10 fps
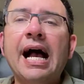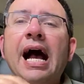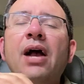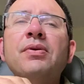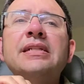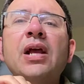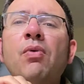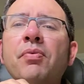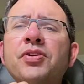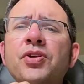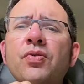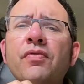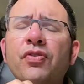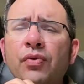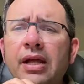I always say, what would you do
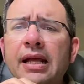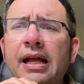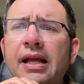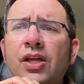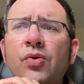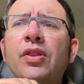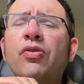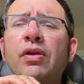if you and